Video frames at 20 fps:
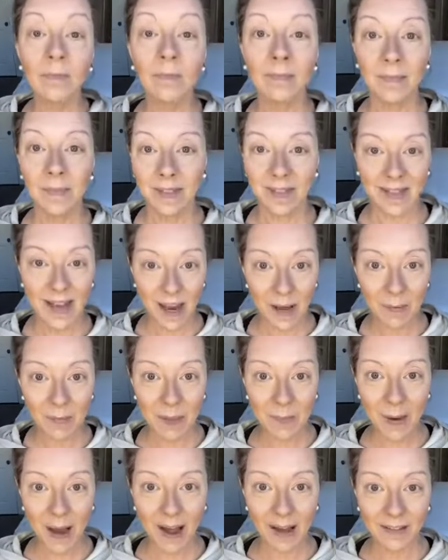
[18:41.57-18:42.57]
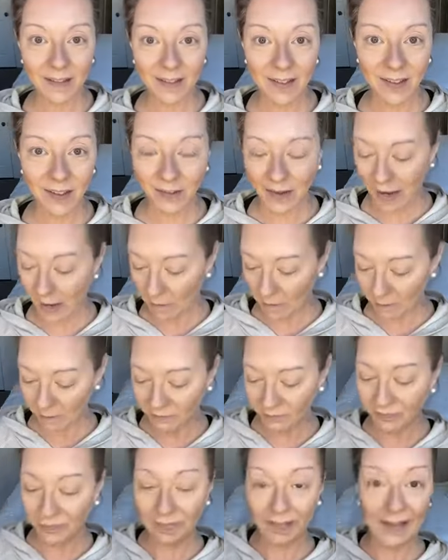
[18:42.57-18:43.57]
Same spots, okay?
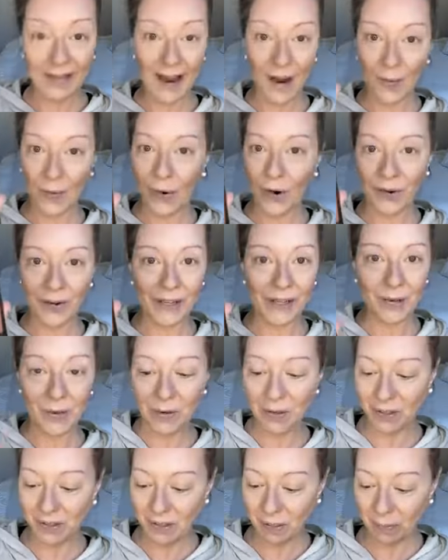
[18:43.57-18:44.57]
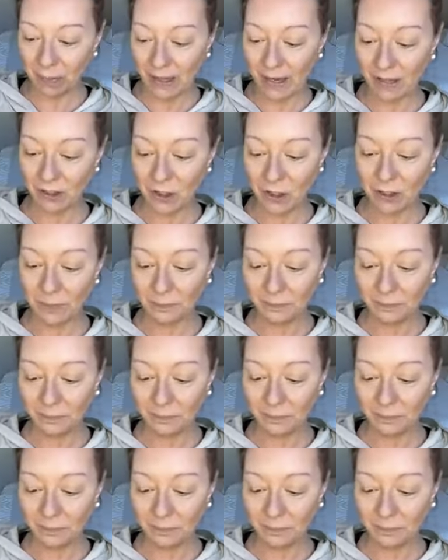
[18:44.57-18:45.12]
Now we're already going on to blush.